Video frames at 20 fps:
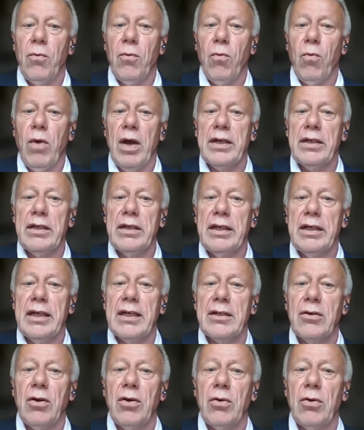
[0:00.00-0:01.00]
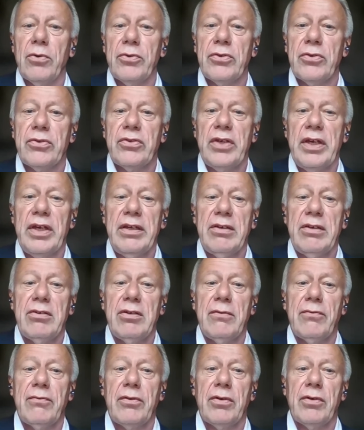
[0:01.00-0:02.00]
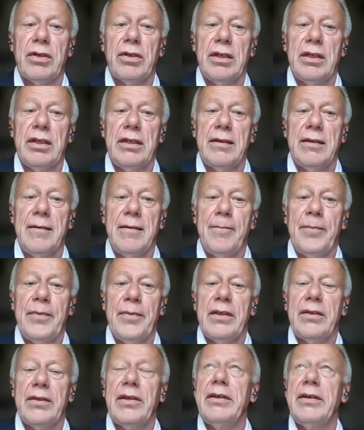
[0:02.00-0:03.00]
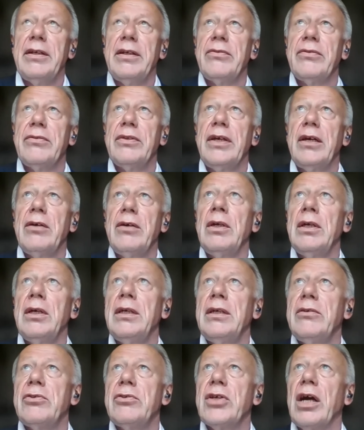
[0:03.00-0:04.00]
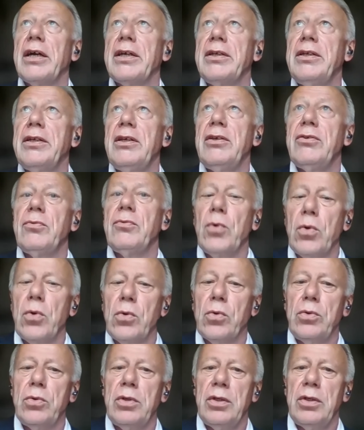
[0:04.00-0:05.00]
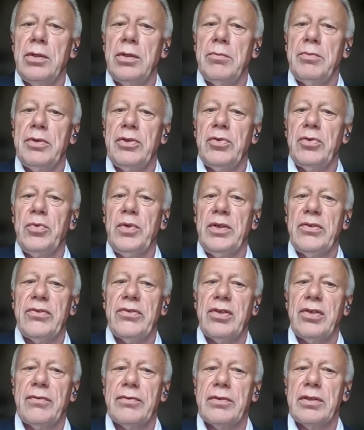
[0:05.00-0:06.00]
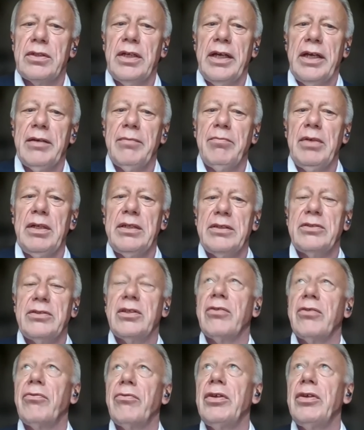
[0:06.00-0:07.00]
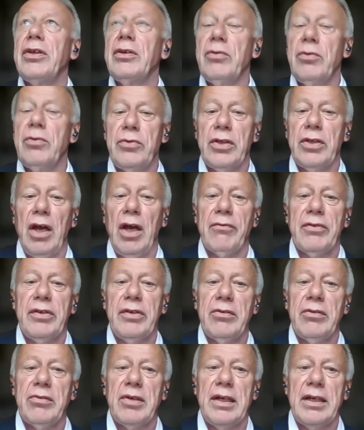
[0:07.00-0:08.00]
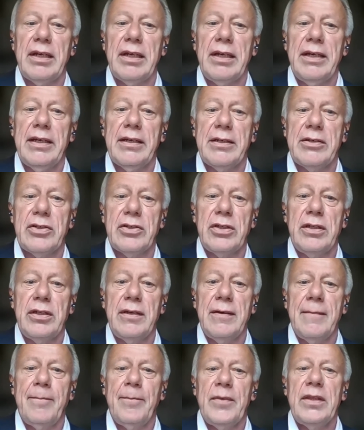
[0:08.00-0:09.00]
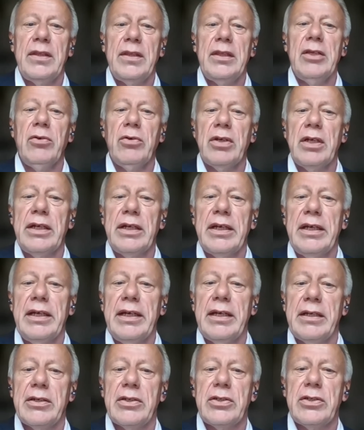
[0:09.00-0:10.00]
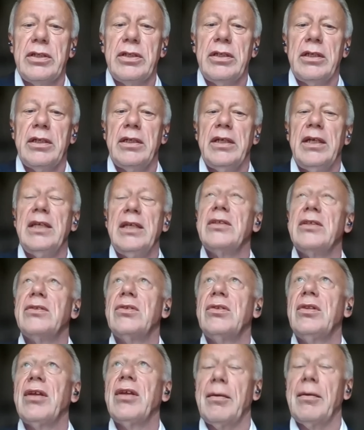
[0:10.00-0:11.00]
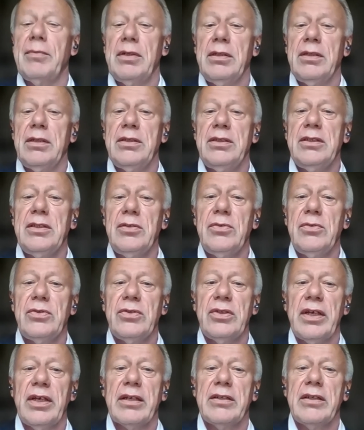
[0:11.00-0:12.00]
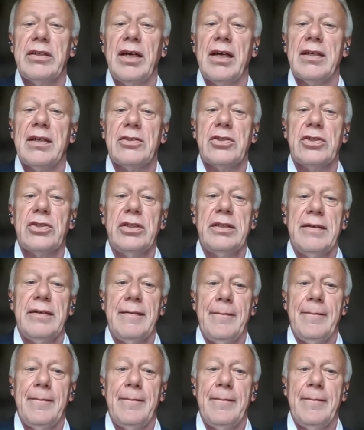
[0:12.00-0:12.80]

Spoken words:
One can also say it differently. There is no Chinese wall between civil and military use of nuclear energy. Nuclear energy is double-use technology.